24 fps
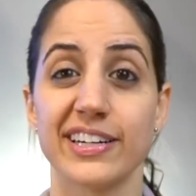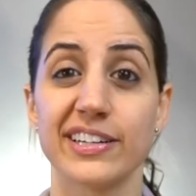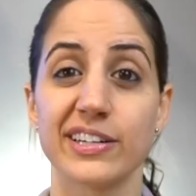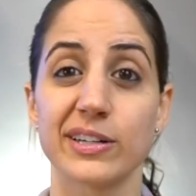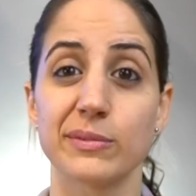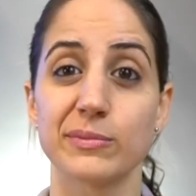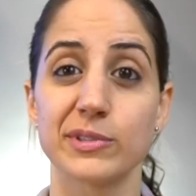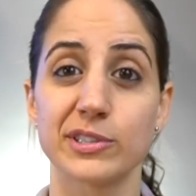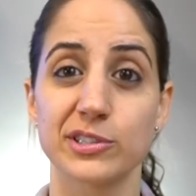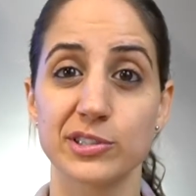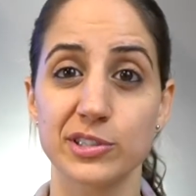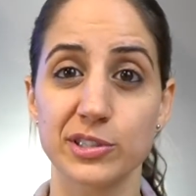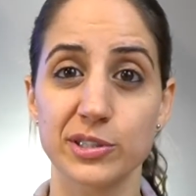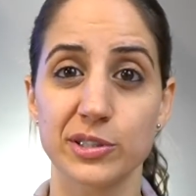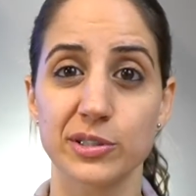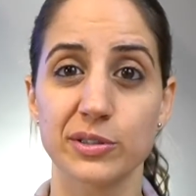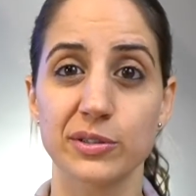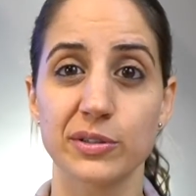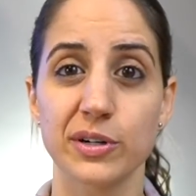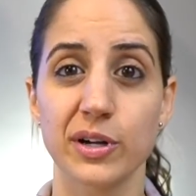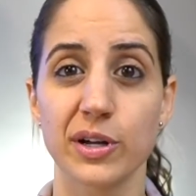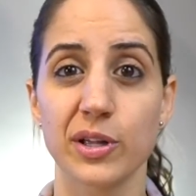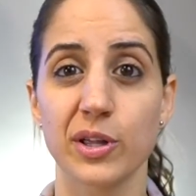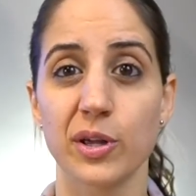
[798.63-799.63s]
Now, number
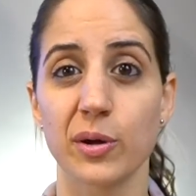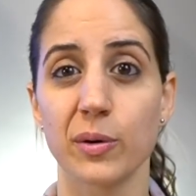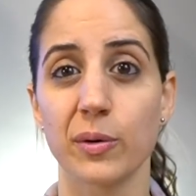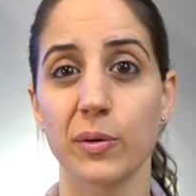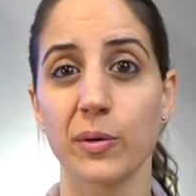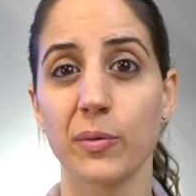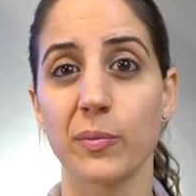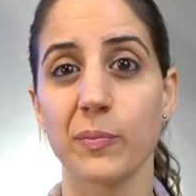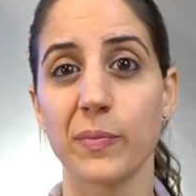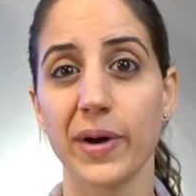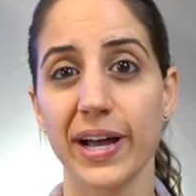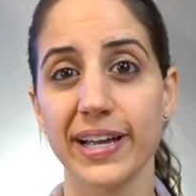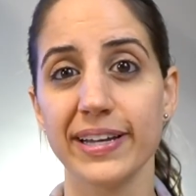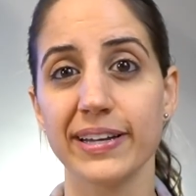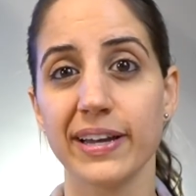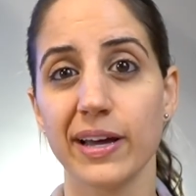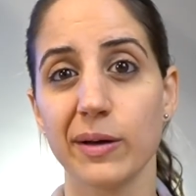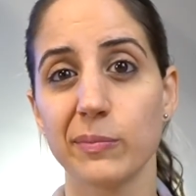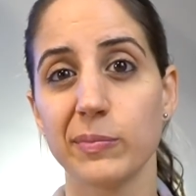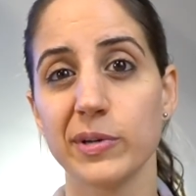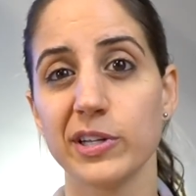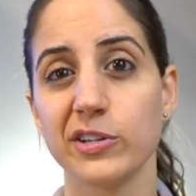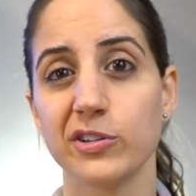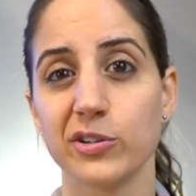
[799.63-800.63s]
two, you might
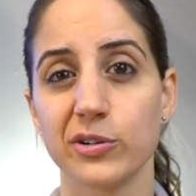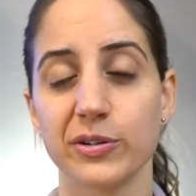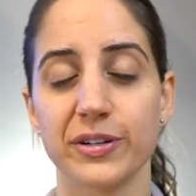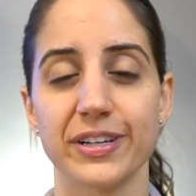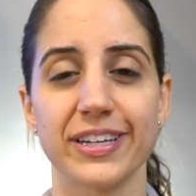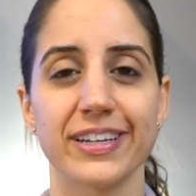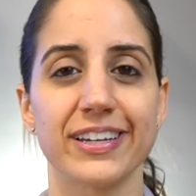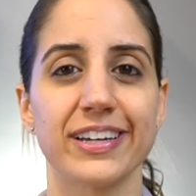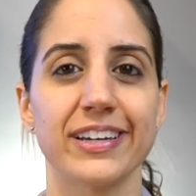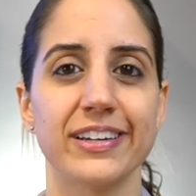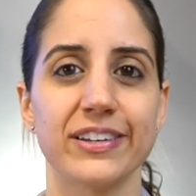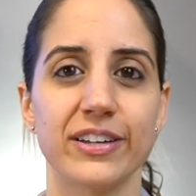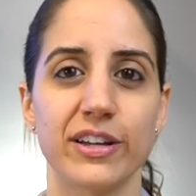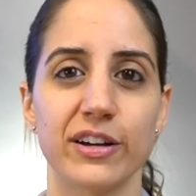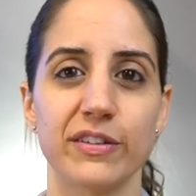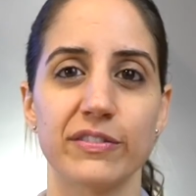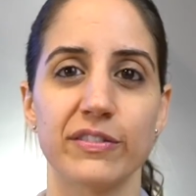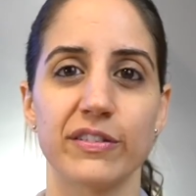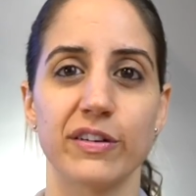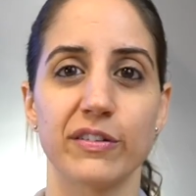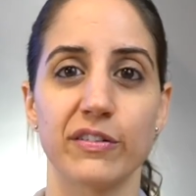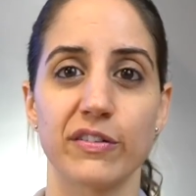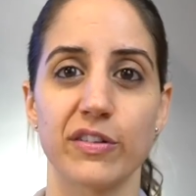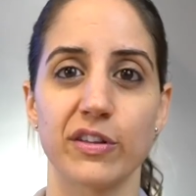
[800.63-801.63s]
not be doing enough
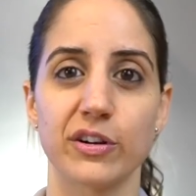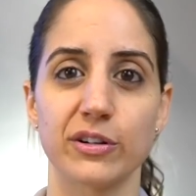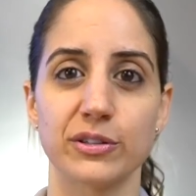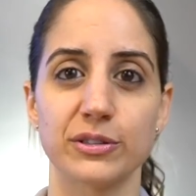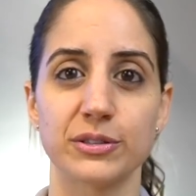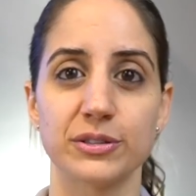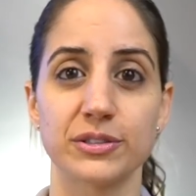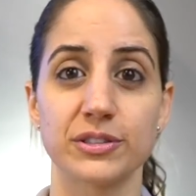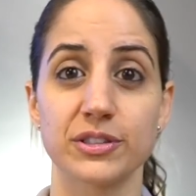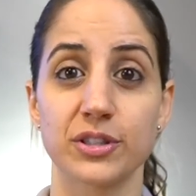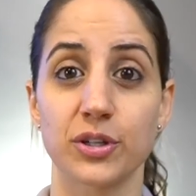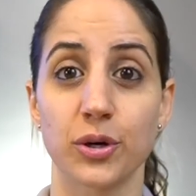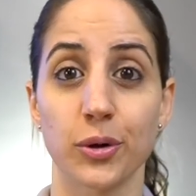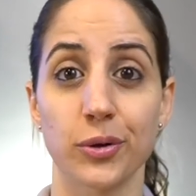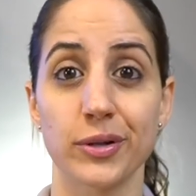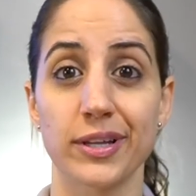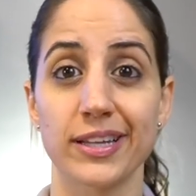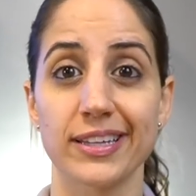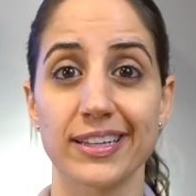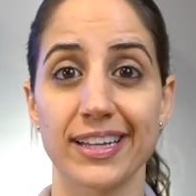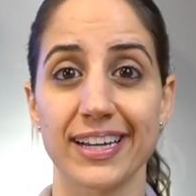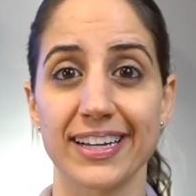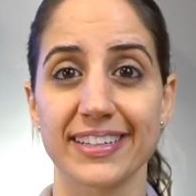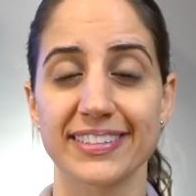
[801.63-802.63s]
of those
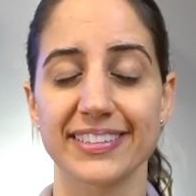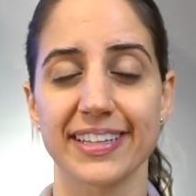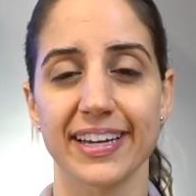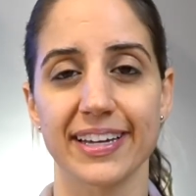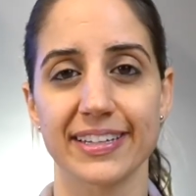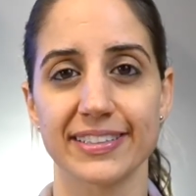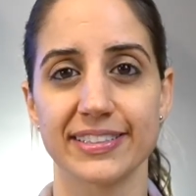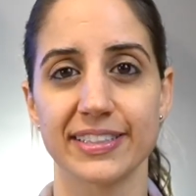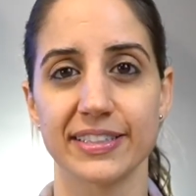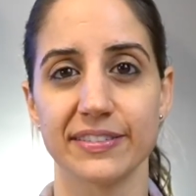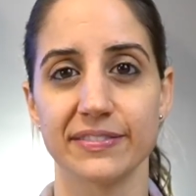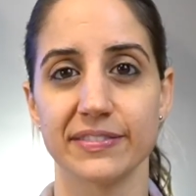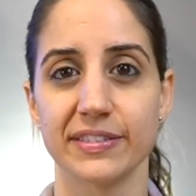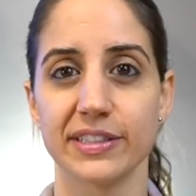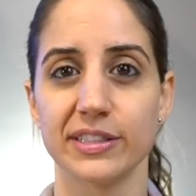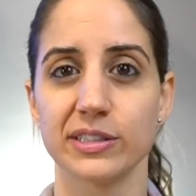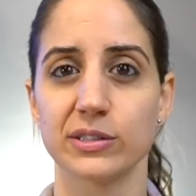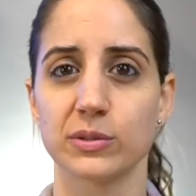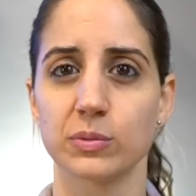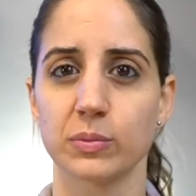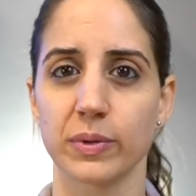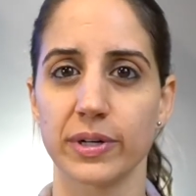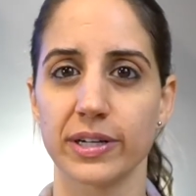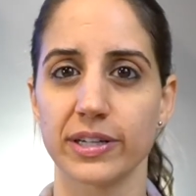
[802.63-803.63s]
Goldilocks
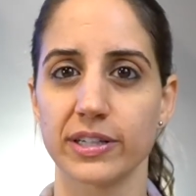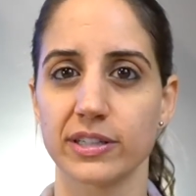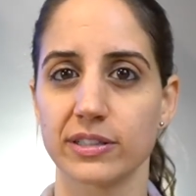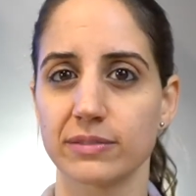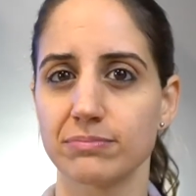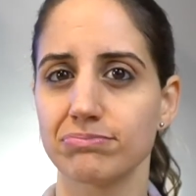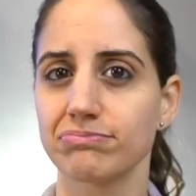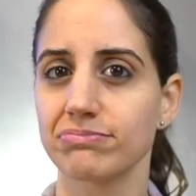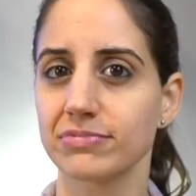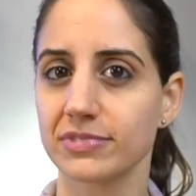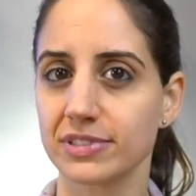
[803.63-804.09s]
activities where you're